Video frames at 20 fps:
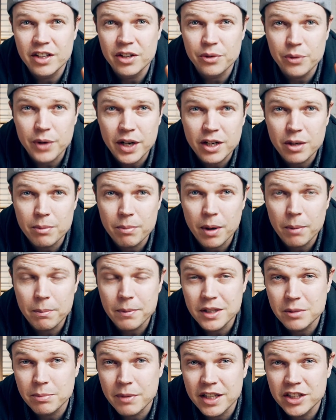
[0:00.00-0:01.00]
your render
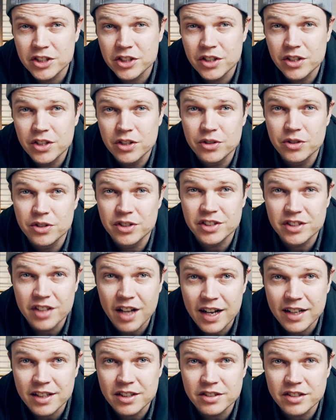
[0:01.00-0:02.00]
properties. Make sure you use
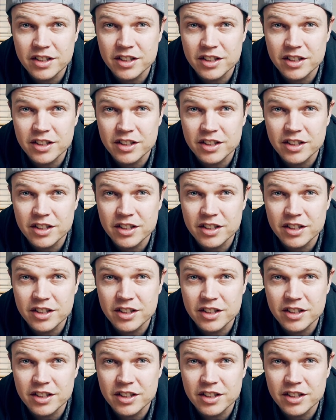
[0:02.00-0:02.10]
cycles